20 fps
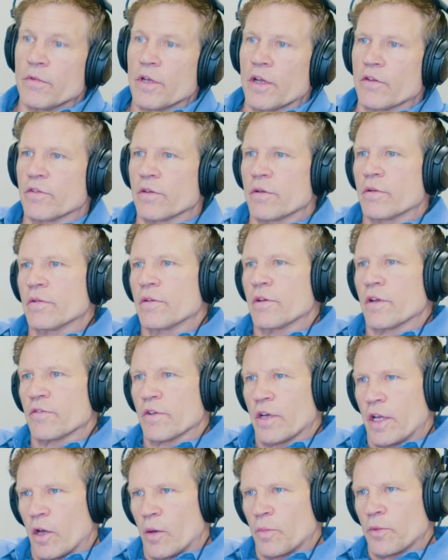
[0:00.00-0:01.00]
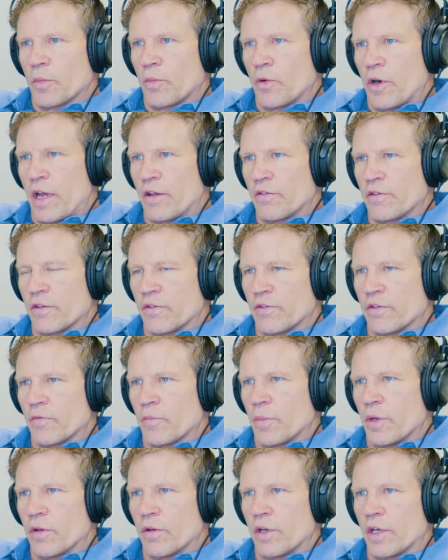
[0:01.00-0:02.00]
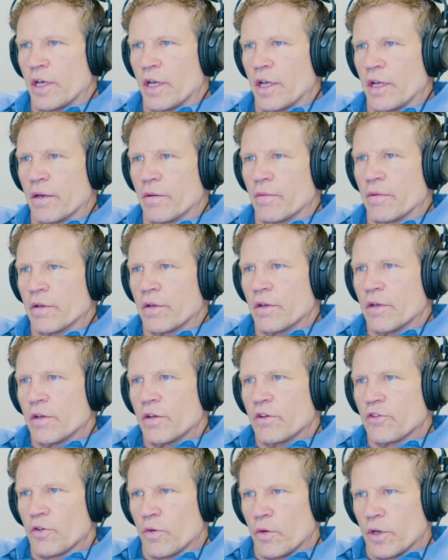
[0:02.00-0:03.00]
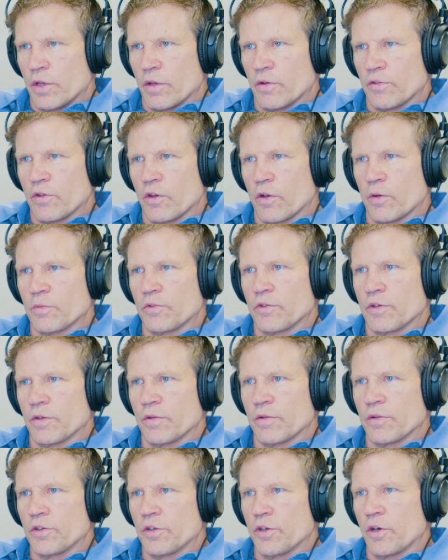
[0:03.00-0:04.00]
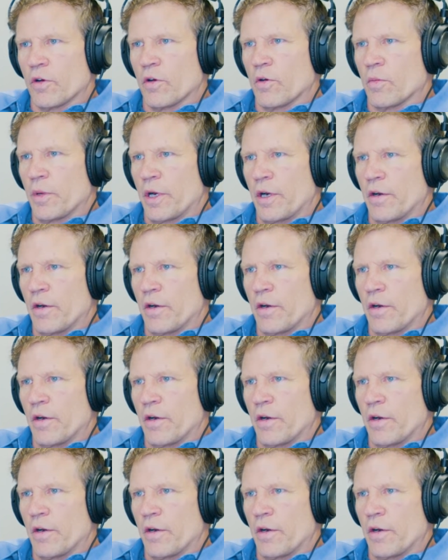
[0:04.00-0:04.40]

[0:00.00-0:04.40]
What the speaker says: Does it help the process of building and showing those homes to your home